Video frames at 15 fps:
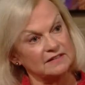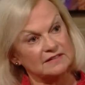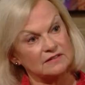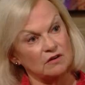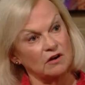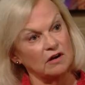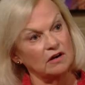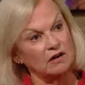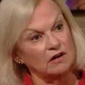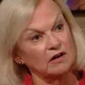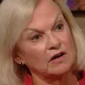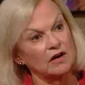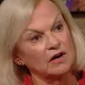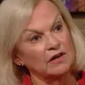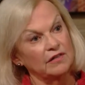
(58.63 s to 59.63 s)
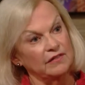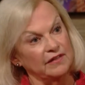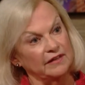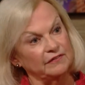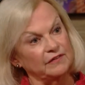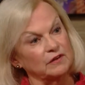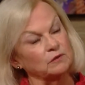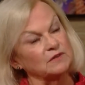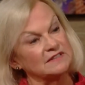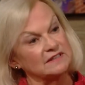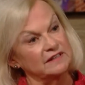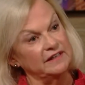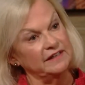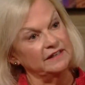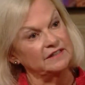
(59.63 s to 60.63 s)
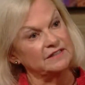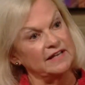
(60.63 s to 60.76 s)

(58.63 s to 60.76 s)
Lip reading: saw that there was a need to